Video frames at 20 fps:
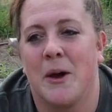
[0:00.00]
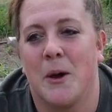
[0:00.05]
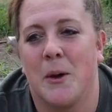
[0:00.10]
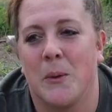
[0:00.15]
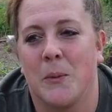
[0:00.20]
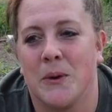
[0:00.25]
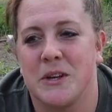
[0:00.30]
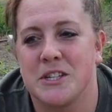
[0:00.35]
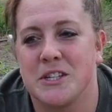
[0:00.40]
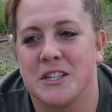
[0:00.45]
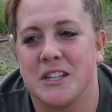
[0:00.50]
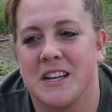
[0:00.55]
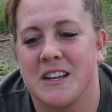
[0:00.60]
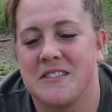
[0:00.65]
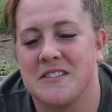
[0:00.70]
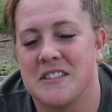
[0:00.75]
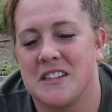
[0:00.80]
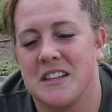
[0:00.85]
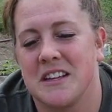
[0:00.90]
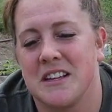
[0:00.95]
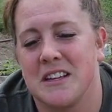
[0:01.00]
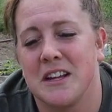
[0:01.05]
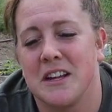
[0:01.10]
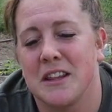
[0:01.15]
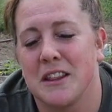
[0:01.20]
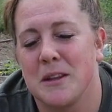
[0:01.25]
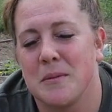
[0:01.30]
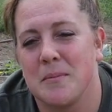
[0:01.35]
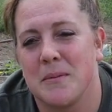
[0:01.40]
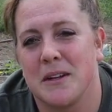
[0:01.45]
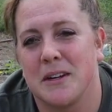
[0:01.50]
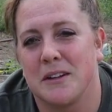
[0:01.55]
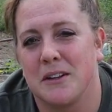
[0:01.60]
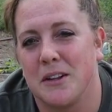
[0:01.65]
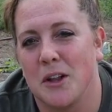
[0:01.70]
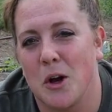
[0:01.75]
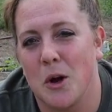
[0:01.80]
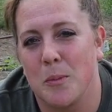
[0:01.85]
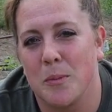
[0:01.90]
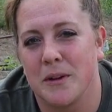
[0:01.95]
which leaves the
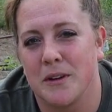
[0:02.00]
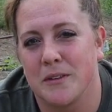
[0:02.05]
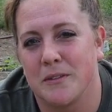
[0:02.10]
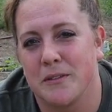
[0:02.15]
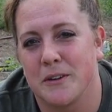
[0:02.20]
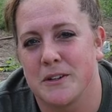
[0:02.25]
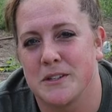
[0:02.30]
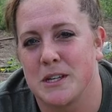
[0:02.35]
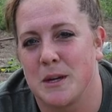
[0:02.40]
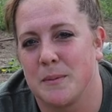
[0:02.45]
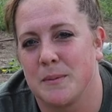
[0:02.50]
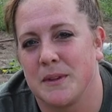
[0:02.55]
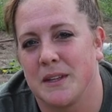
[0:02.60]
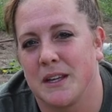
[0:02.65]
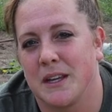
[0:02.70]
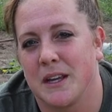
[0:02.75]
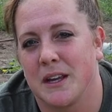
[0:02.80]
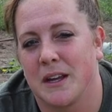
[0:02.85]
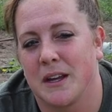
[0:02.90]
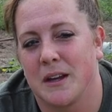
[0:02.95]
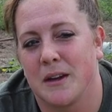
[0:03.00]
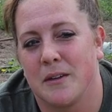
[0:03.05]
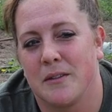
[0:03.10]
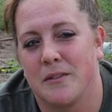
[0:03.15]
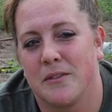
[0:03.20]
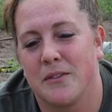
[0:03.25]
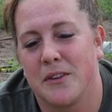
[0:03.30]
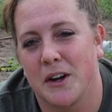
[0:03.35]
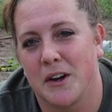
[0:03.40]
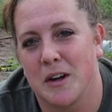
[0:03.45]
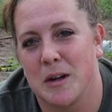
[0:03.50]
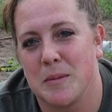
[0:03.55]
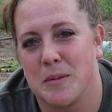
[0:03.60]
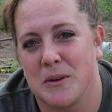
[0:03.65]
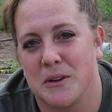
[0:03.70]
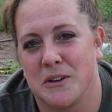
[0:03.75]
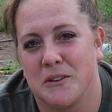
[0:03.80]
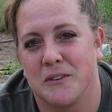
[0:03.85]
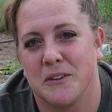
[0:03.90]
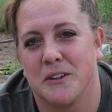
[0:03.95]
middle open for something very
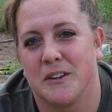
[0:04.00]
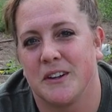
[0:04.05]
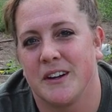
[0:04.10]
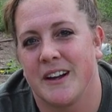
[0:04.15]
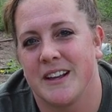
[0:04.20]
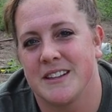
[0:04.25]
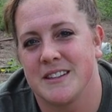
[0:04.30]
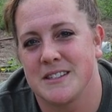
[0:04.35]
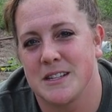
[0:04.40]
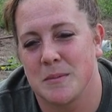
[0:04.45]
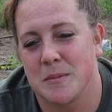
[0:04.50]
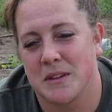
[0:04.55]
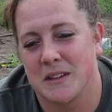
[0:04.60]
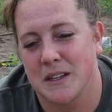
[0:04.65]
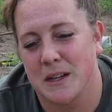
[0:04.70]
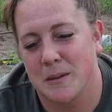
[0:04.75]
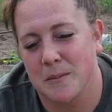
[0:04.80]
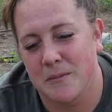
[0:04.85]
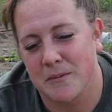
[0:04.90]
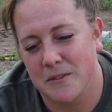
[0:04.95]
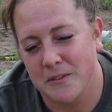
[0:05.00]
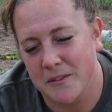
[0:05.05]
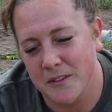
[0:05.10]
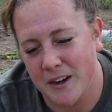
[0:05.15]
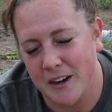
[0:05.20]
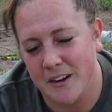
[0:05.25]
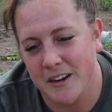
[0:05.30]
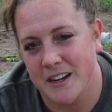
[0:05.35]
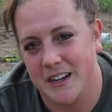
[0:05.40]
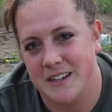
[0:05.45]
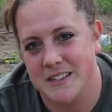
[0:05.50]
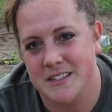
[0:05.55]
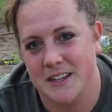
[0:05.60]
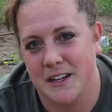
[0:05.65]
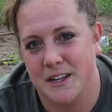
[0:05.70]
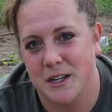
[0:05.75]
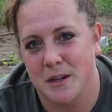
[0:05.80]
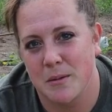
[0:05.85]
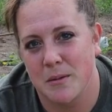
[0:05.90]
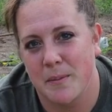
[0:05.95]
beautiful and something that I'm very
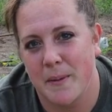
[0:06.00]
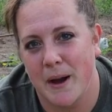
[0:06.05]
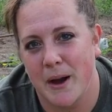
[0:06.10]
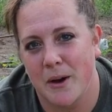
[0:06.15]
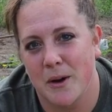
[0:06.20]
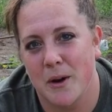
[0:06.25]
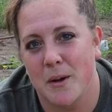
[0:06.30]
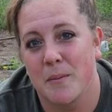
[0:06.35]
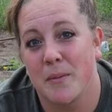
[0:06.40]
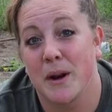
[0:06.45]
excited about.